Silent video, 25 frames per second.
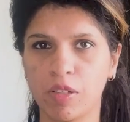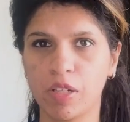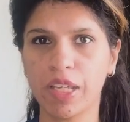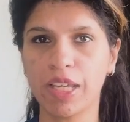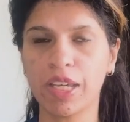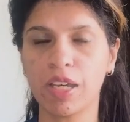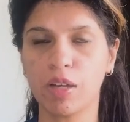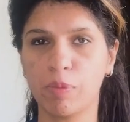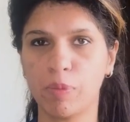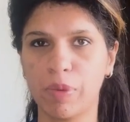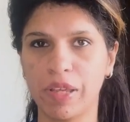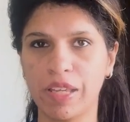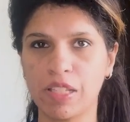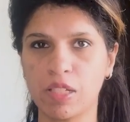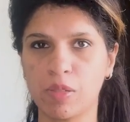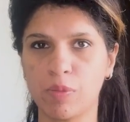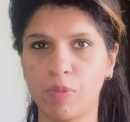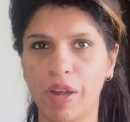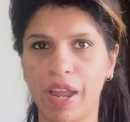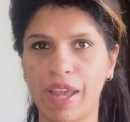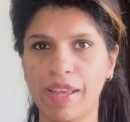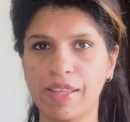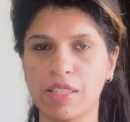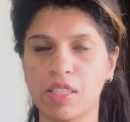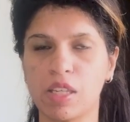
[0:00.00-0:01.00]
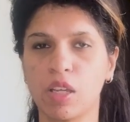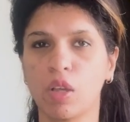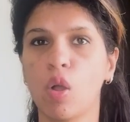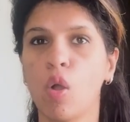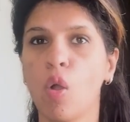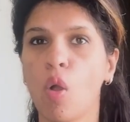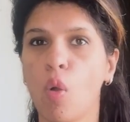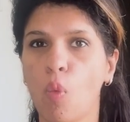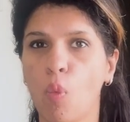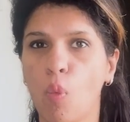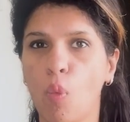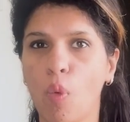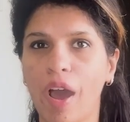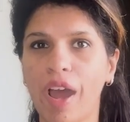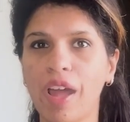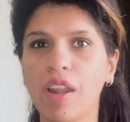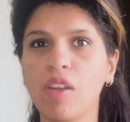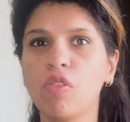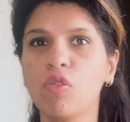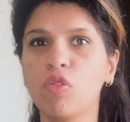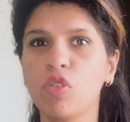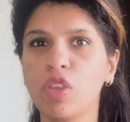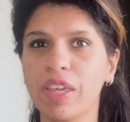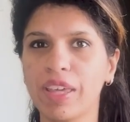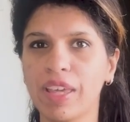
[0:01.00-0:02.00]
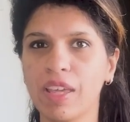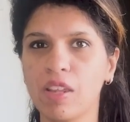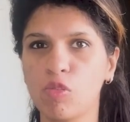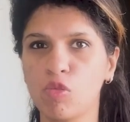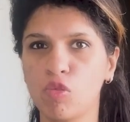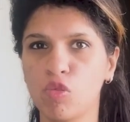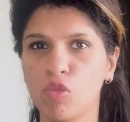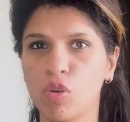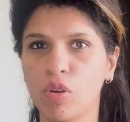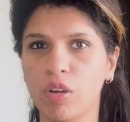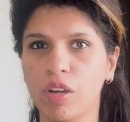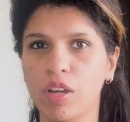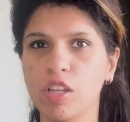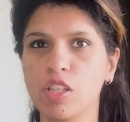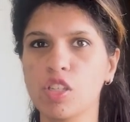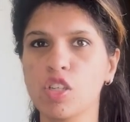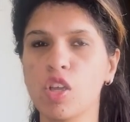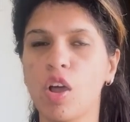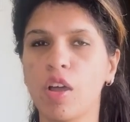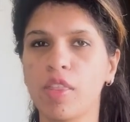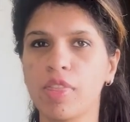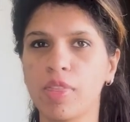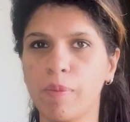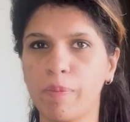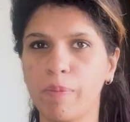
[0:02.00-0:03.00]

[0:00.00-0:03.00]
tier based pricing. One, we can focus on the